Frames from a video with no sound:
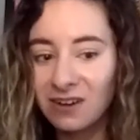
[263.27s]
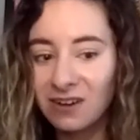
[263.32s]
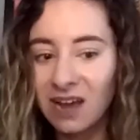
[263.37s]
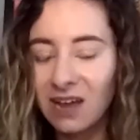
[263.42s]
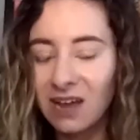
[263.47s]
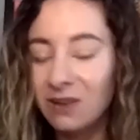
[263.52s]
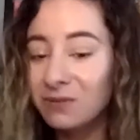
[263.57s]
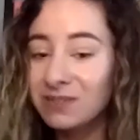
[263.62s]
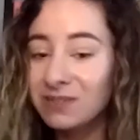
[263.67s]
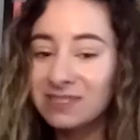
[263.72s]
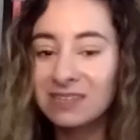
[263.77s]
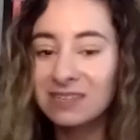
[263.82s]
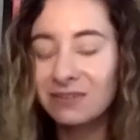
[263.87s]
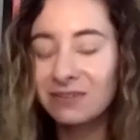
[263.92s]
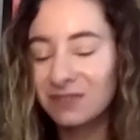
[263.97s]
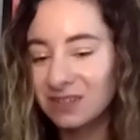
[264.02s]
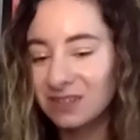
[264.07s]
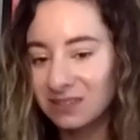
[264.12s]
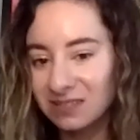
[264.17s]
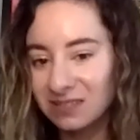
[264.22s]
I always give
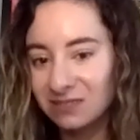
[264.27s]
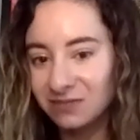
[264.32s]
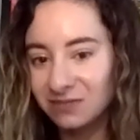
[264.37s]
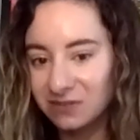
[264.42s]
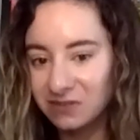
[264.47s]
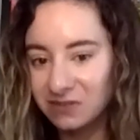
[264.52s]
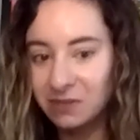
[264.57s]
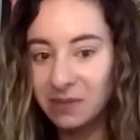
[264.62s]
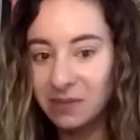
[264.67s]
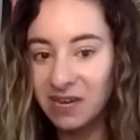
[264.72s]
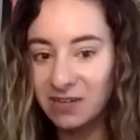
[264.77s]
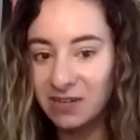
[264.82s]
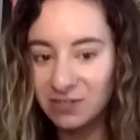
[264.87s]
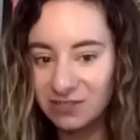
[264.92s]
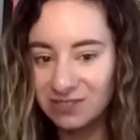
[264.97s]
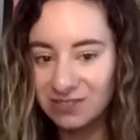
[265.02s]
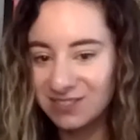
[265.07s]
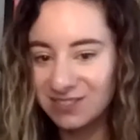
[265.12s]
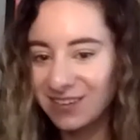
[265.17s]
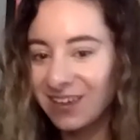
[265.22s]
it at least 50
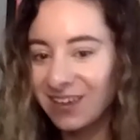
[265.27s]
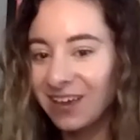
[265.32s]
pages.